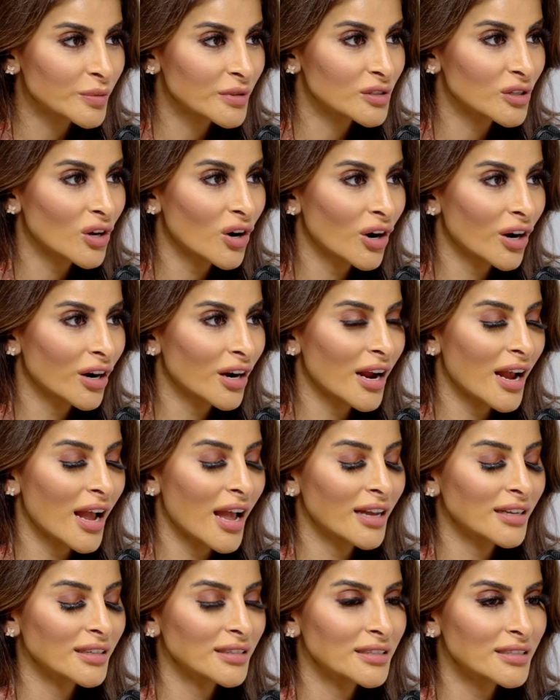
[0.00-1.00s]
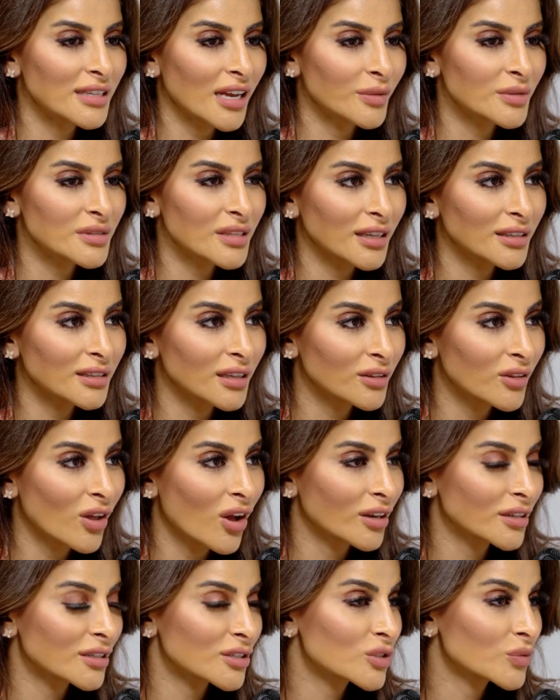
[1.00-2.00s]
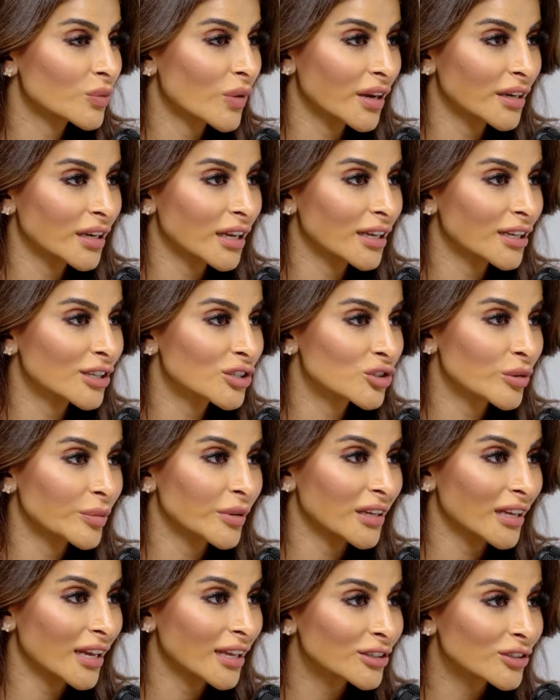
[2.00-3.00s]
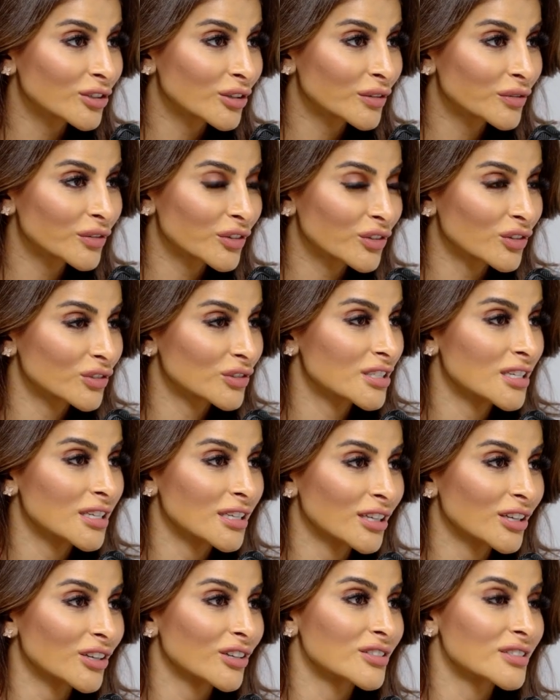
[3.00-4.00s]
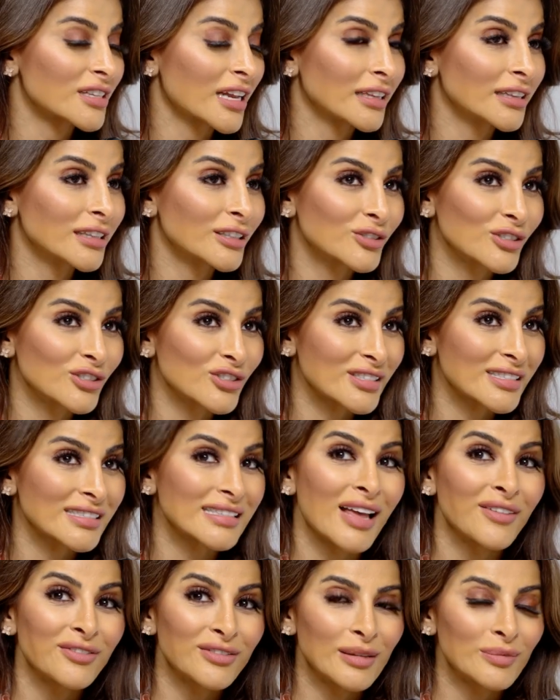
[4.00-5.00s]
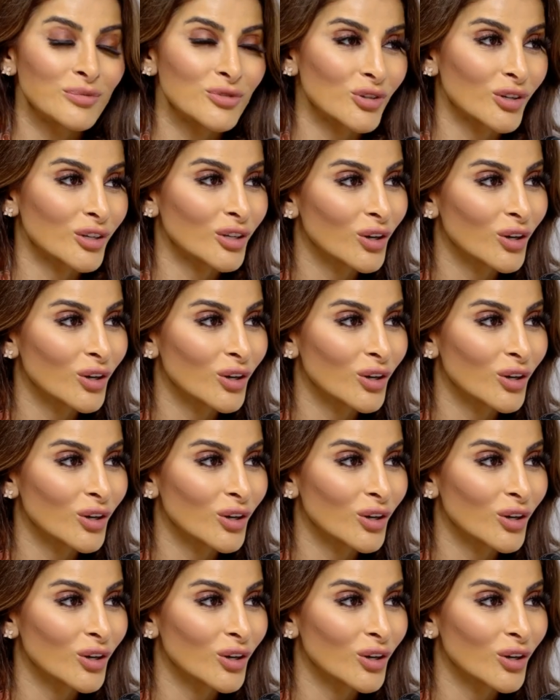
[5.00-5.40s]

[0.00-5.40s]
Bazaar, and I was like the longest running contributing editor for 13 years. And I literally just left them during